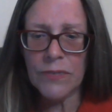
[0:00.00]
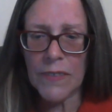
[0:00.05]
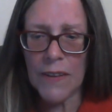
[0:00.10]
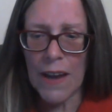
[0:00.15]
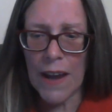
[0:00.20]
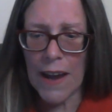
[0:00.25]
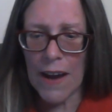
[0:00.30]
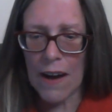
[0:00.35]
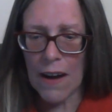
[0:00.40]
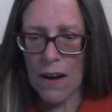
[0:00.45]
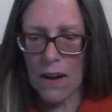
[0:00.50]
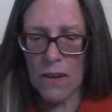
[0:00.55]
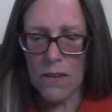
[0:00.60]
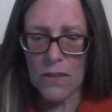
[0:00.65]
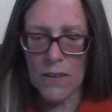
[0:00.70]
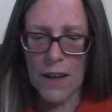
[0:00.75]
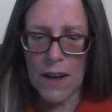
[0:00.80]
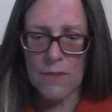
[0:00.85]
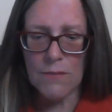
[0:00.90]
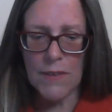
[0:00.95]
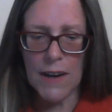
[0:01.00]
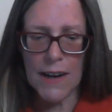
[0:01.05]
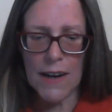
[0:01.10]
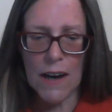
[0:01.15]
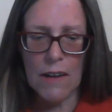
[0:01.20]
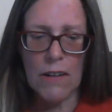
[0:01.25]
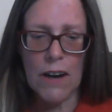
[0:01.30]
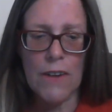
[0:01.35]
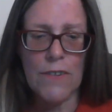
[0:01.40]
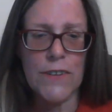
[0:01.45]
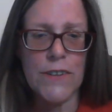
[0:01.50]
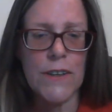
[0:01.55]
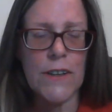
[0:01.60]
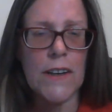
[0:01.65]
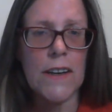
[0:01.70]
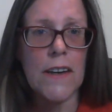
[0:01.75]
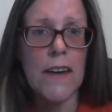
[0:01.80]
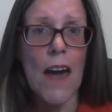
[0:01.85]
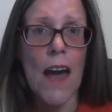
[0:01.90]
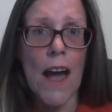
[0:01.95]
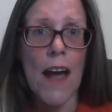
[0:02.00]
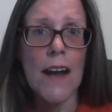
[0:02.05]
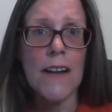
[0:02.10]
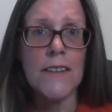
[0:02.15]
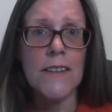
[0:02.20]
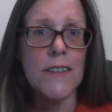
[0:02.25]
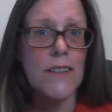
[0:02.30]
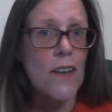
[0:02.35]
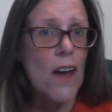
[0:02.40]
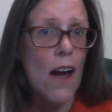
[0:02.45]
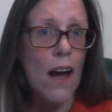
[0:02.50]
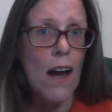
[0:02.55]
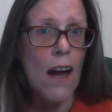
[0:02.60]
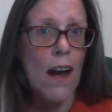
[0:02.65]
Now let me go over to Cancer.